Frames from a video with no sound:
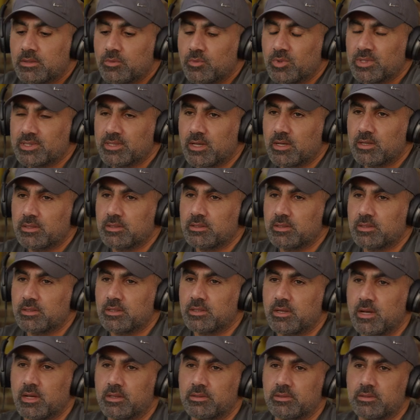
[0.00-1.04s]
and what are
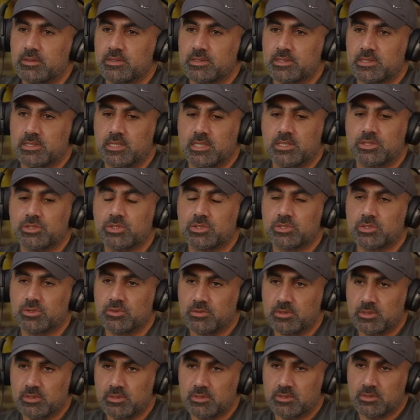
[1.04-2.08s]
the other stages?
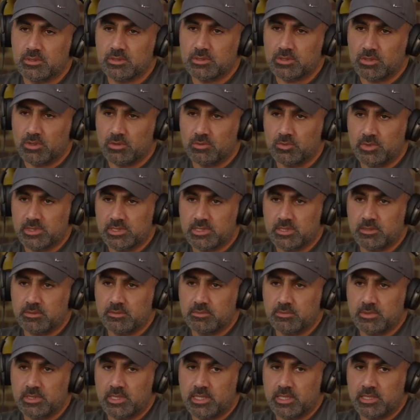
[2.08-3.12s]
So the, there's always
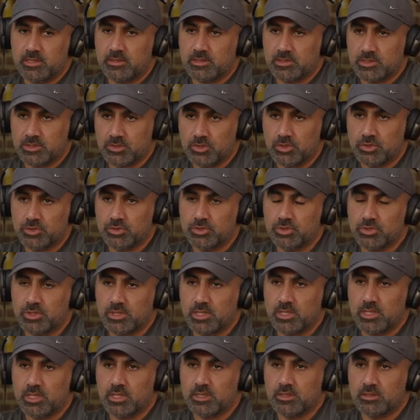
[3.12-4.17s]
a like the
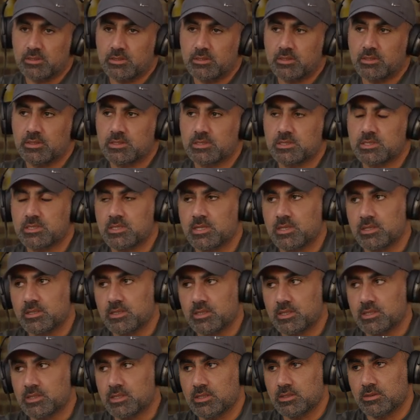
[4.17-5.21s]
surgery, and is there
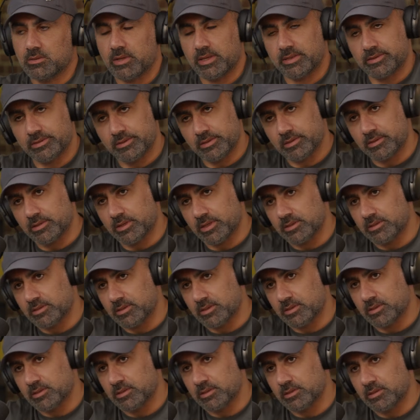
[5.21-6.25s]
uh, and and
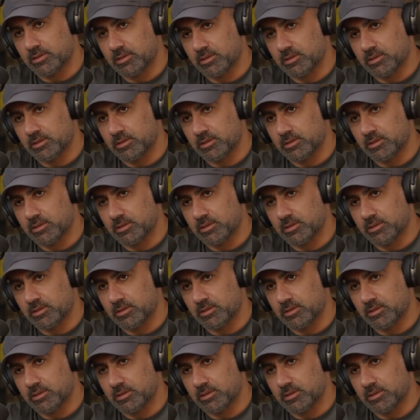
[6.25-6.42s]
the